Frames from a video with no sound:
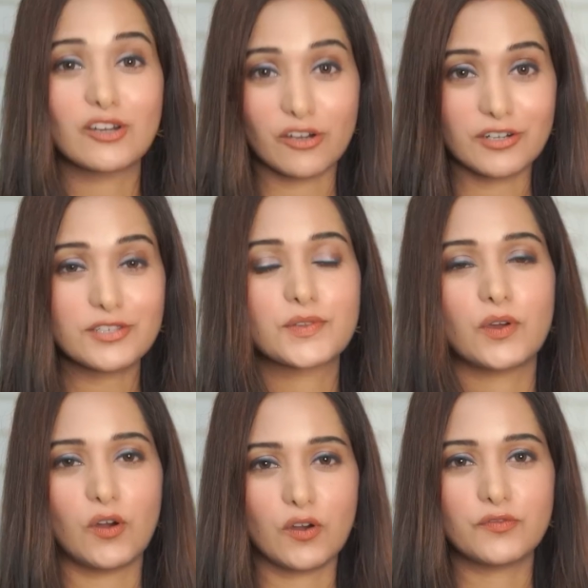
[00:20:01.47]
curse
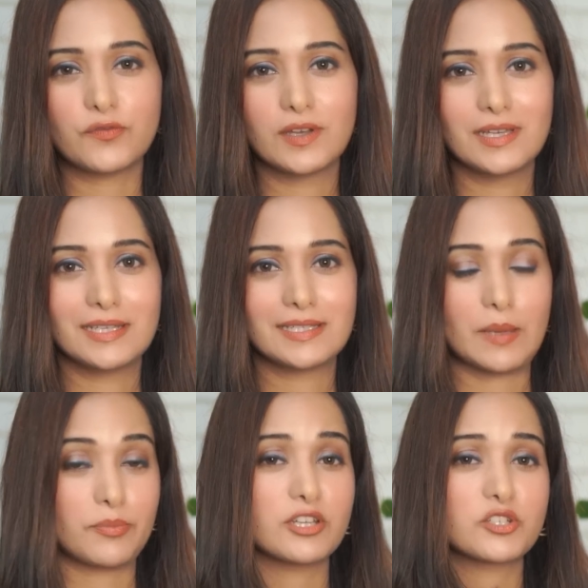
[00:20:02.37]
of
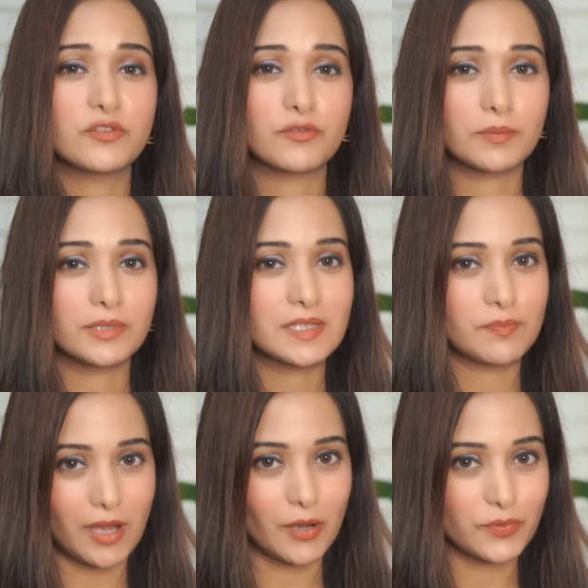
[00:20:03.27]
separation from the
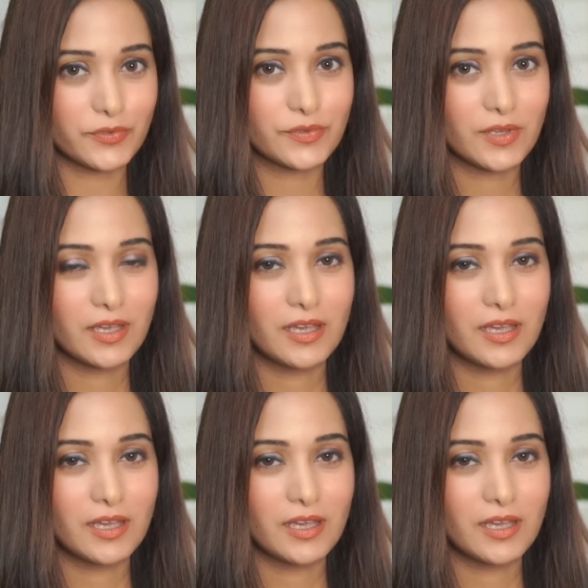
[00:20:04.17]
spouse.